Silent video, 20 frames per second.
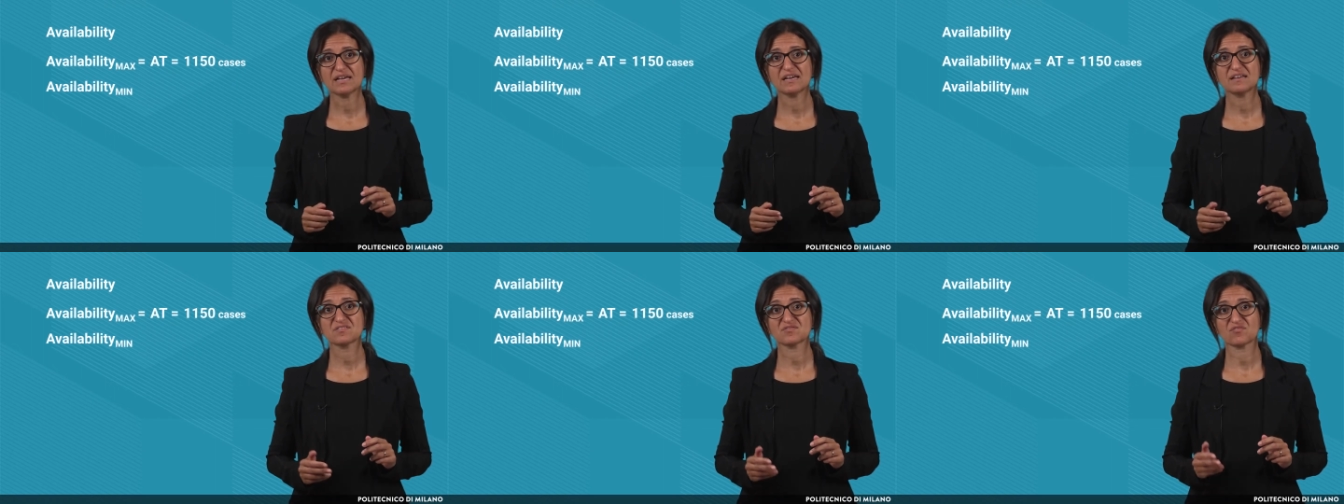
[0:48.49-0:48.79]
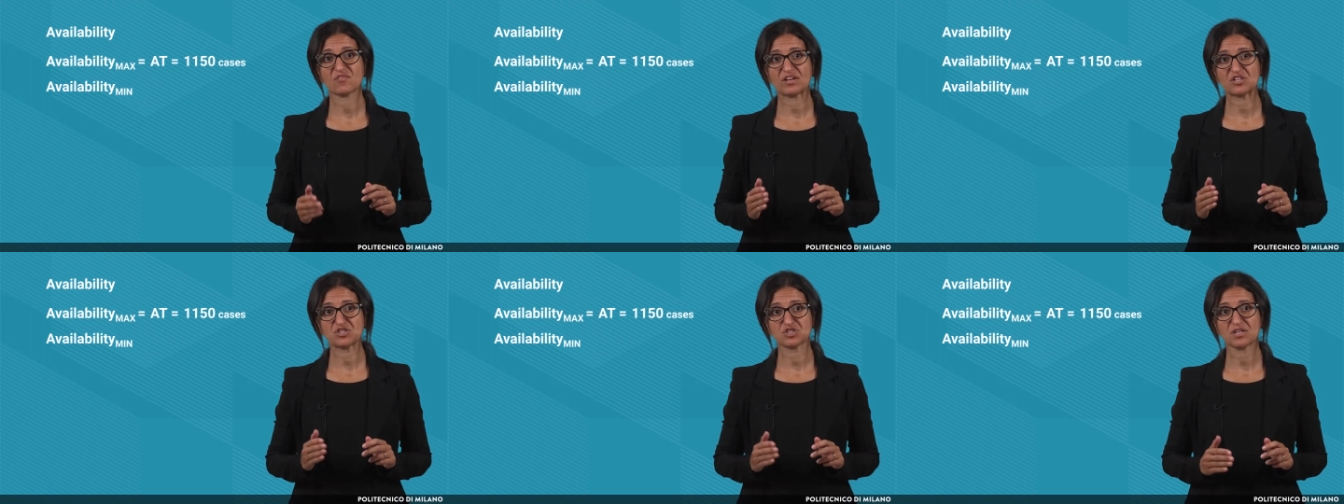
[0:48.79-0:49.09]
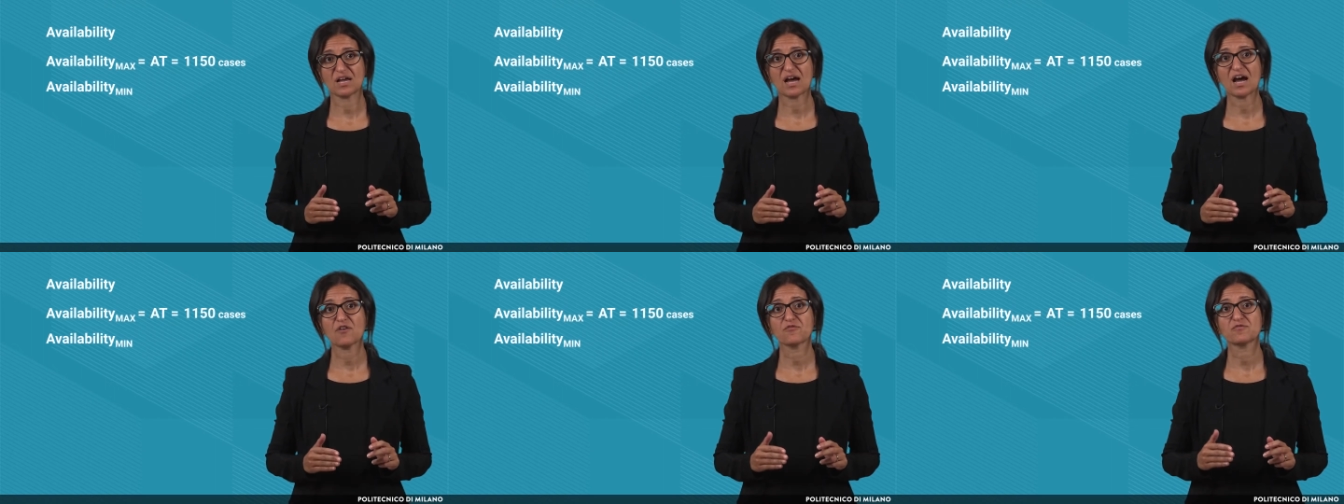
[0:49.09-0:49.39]
is
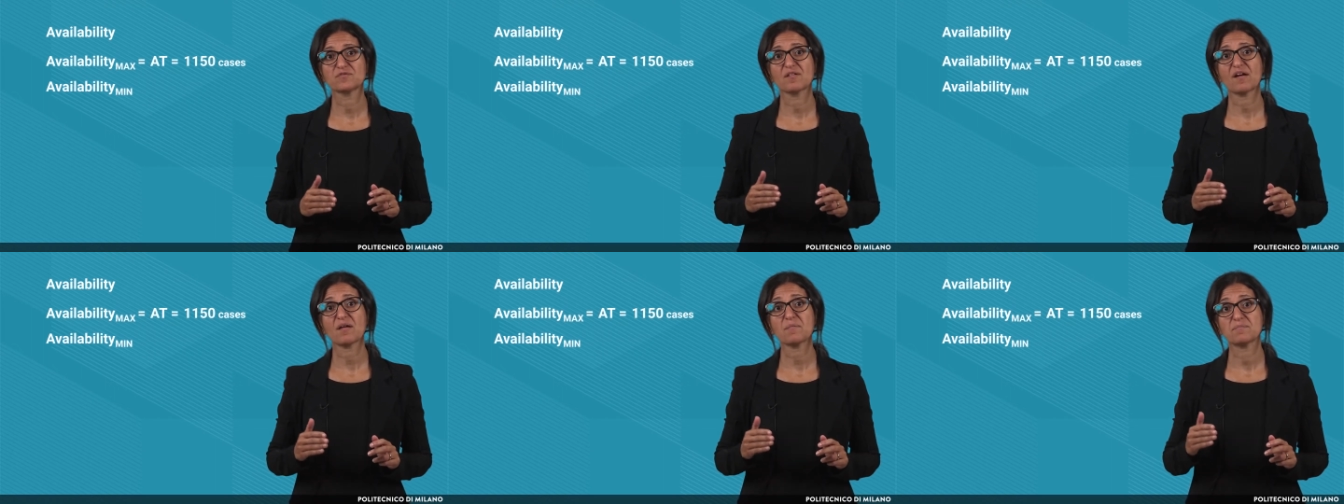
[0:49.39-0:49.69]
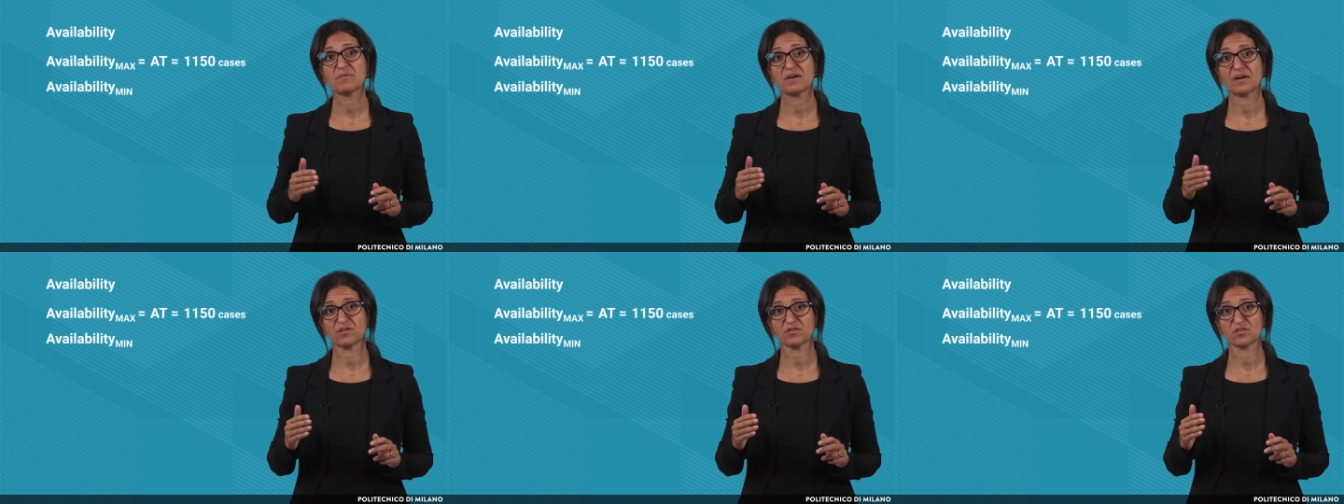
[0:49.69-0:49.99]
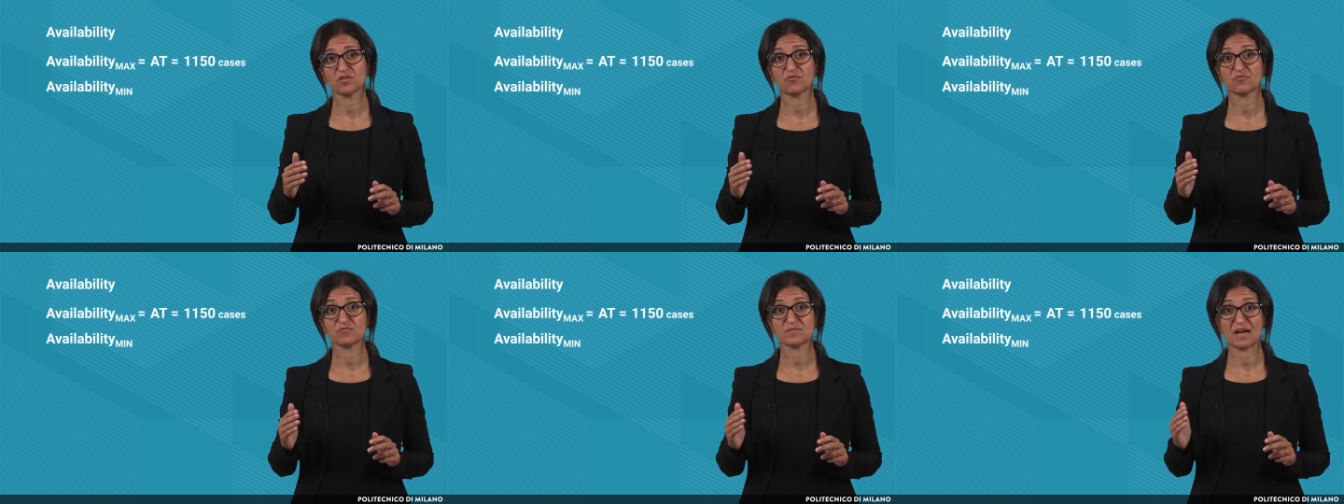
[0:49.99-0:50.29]
reached after a
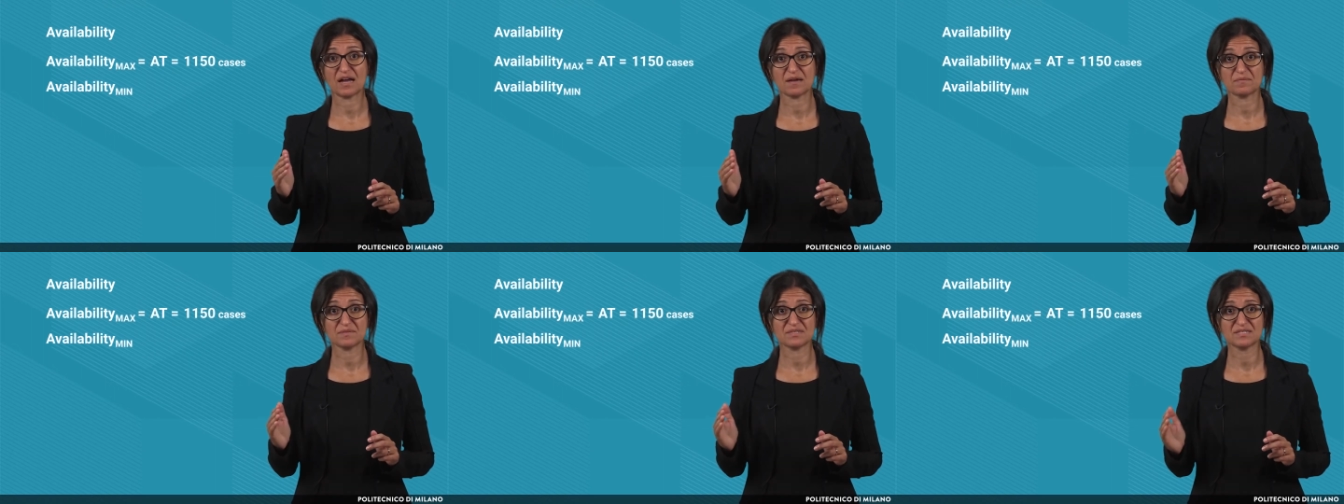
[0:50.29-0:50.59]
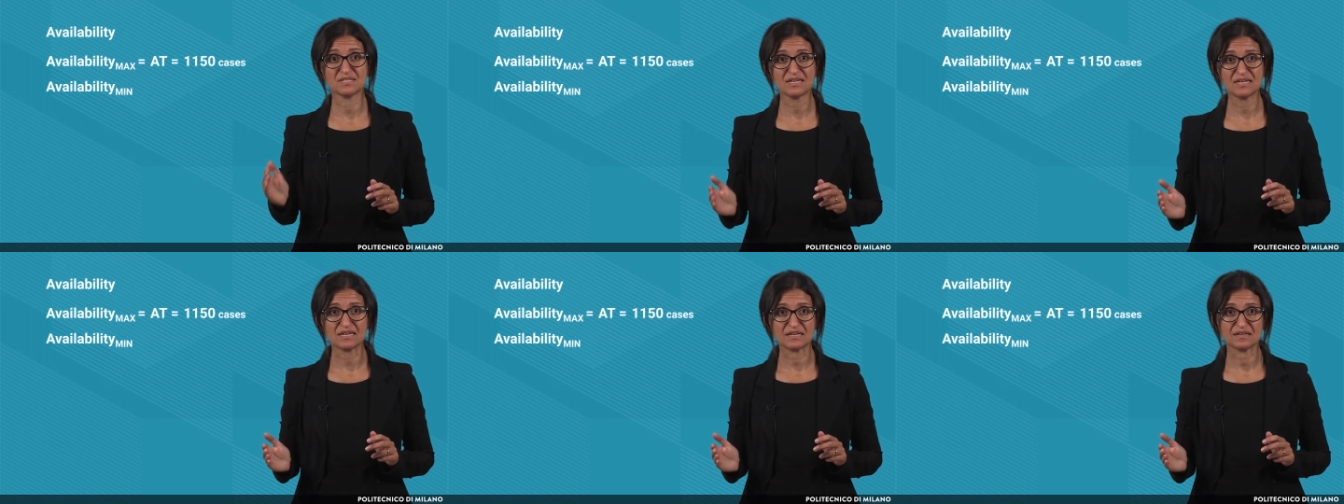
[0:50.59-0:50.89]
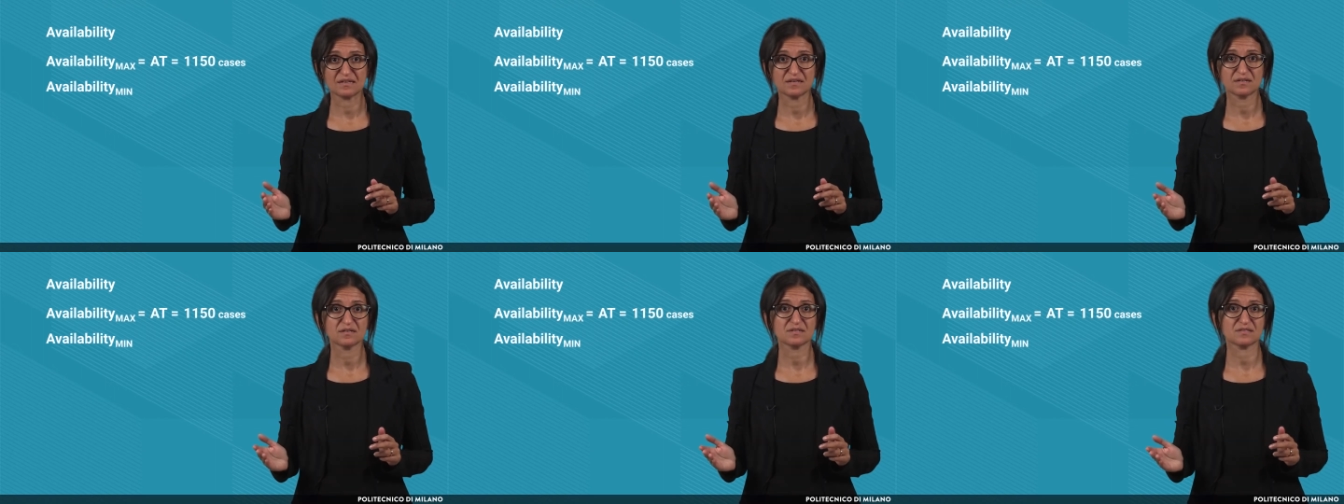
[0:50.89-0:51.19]
period of time
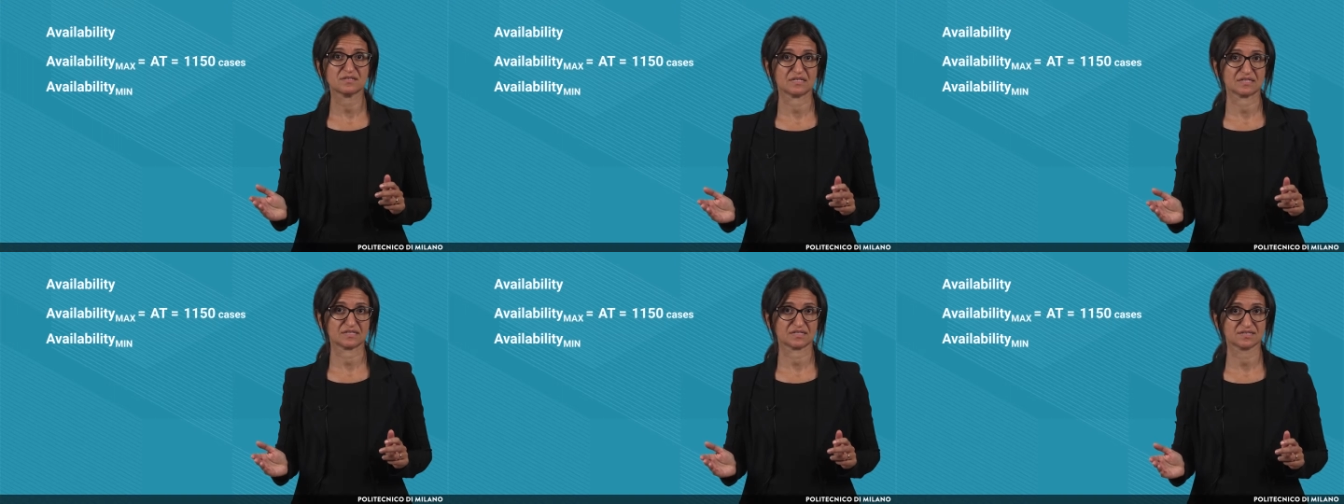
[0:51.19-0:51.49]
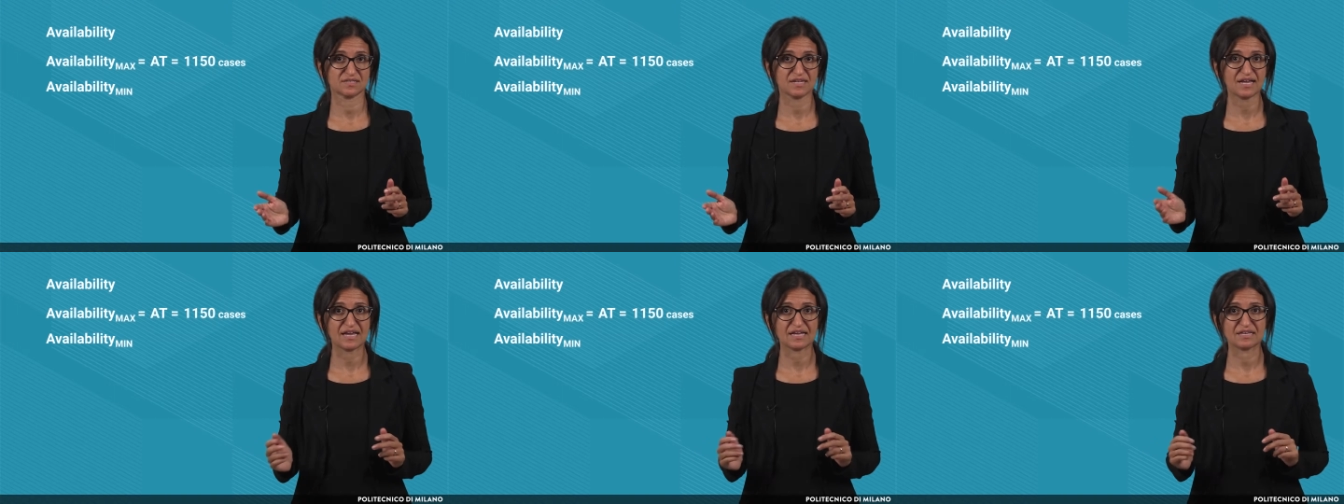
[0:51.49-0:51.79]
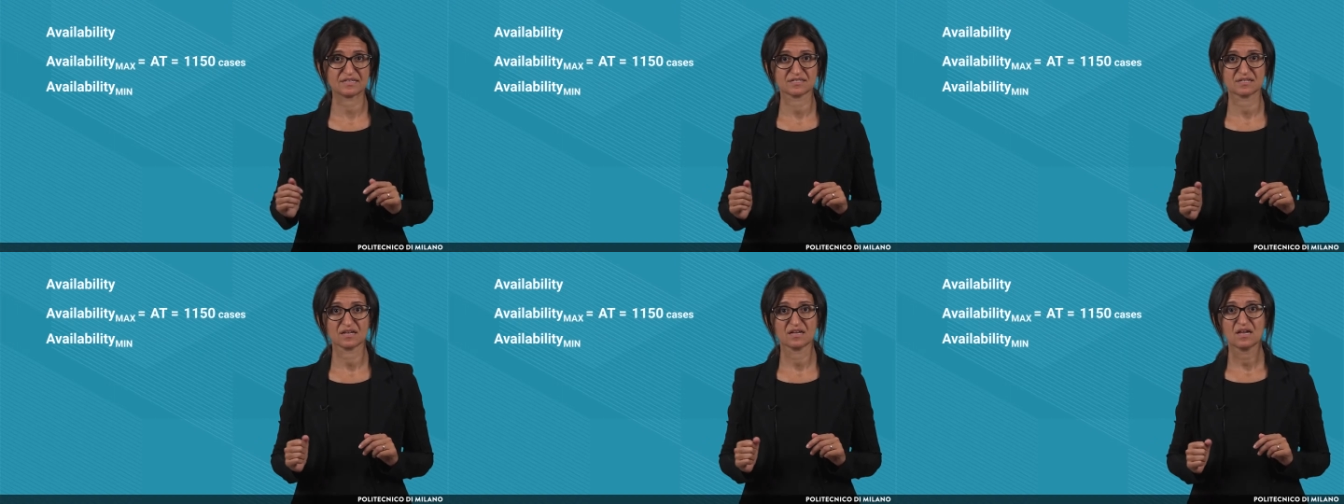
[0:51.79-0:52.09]
T, 6
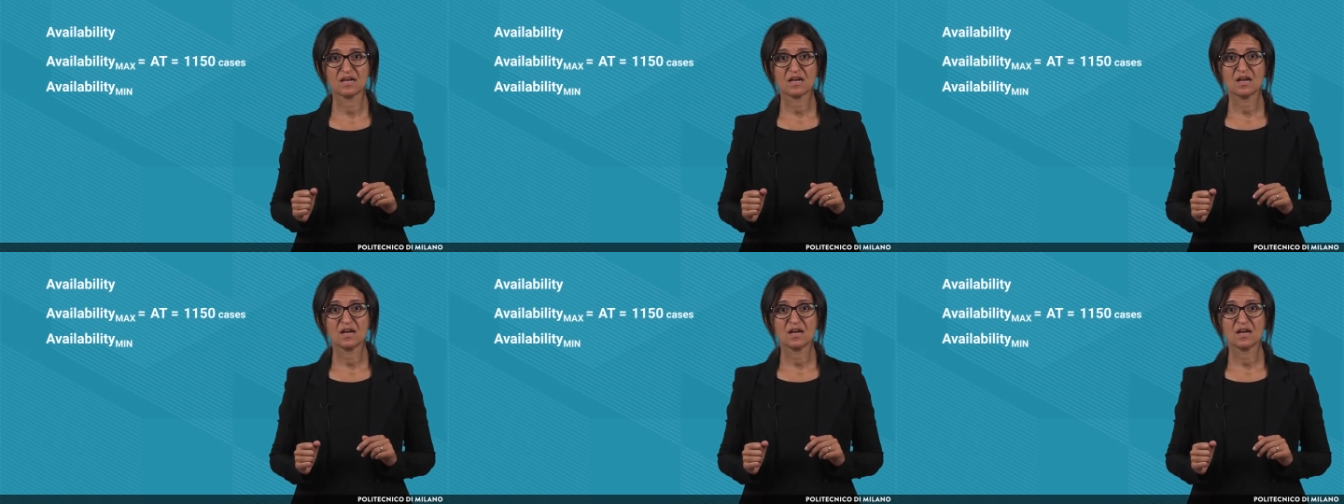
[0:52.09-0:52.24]
days,